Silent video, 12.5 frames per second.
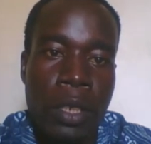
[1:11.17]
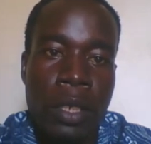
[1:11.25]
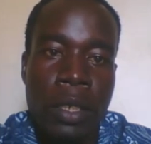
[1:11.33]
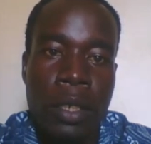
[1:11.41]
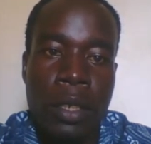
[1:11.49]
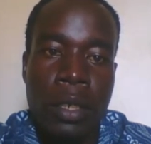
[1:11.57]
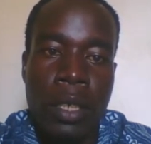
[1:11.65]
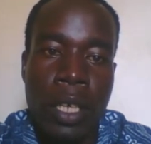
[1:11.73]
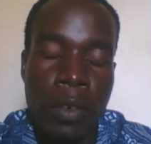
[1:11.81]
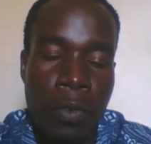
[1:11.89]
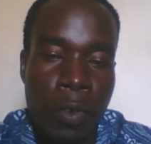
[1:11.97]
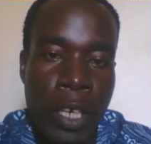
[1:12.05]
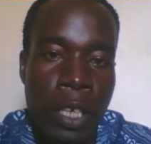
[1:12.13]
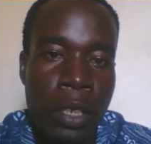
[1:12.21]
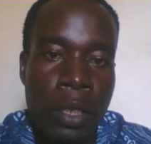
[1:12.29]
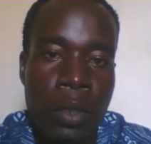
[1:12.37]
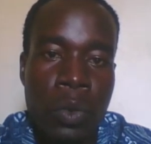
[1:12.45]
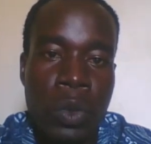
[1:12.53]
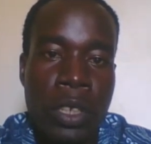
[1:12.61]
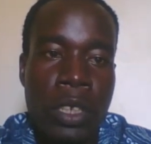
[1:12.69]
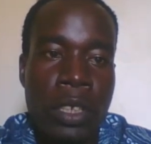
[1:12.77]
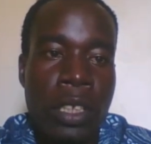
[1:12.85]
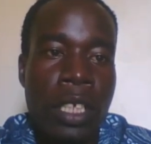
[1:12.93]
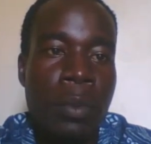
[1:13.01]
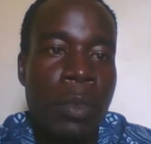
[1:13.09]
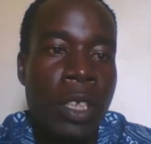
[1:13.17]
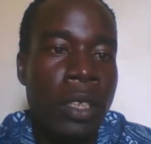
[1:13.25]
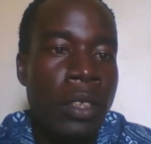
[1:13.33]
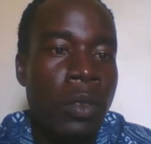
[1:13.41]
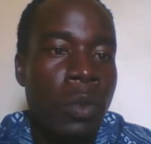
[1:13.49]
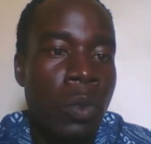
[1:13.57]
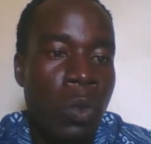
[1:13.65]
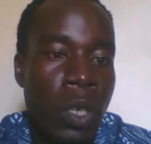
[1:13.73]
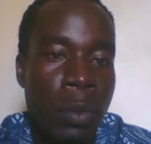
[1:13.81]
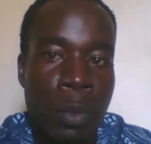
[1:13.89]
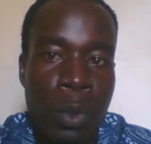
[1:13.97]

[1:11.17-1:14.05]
a file which is stamped as workbook.